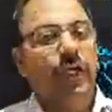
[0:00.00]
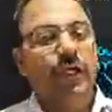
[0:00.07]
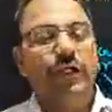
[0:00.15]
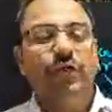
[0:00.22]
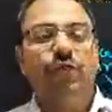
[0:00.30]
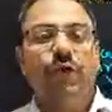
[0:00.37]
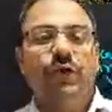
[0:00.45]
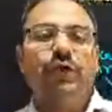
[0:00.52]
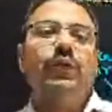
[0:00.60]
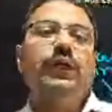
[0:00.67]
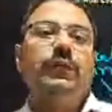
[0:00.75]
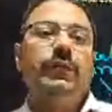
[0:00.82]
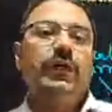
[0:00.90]
That is
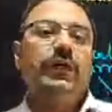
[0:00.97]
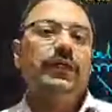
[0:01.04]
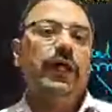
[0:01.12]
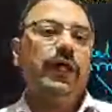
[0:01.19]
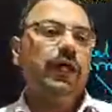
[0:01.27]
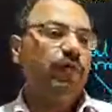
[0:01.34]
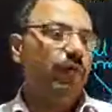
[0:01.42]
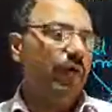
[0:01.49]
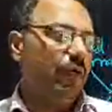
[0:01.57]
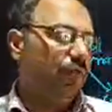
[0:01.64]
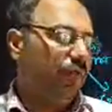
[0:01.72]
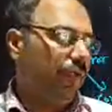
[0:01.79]
virtual image. And when